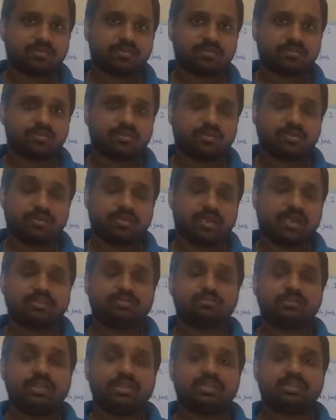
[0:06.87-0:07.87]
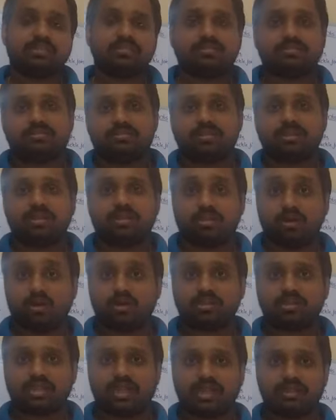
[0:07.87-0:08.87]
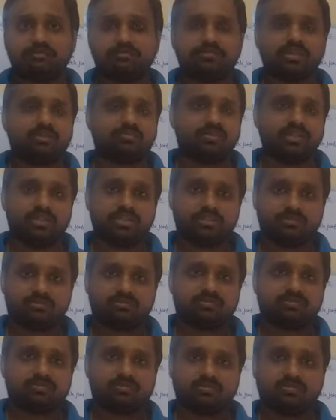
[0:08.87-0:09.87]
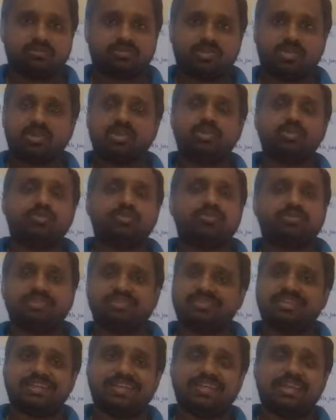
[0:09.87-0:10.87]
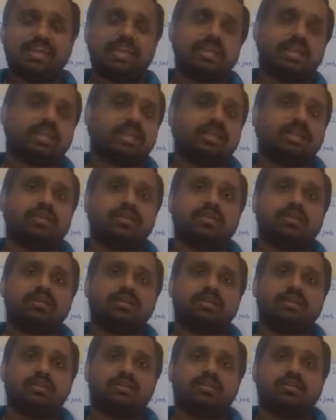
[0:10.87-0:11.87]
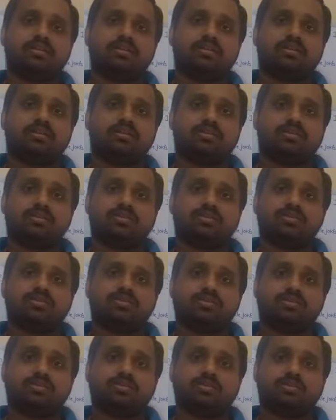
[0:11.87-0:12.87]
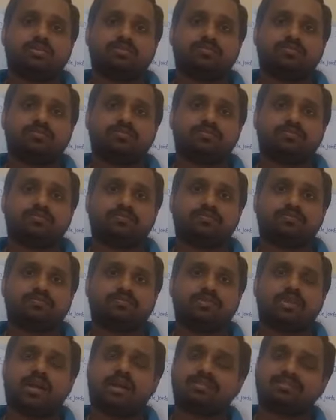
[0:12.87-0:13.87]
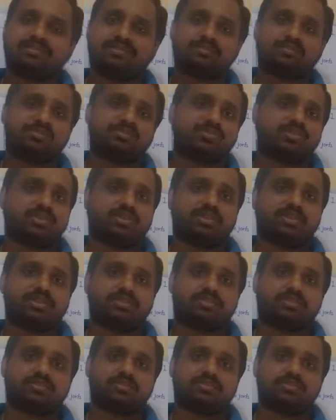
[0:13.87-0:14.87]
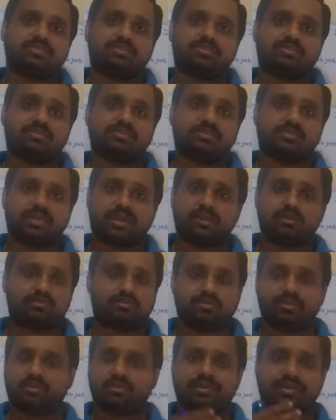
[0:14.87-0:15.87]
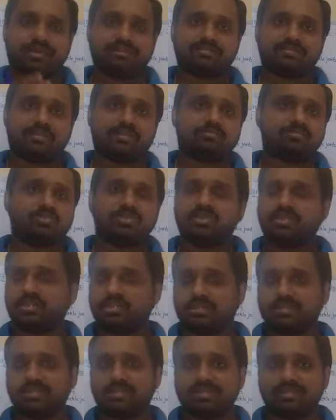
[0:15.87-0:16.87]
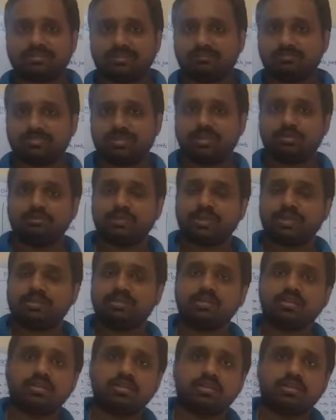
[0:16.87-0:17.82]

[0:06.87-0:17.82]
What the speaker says: So it has been a long time that we see you physically. So last semester you have your exams, internal exams have been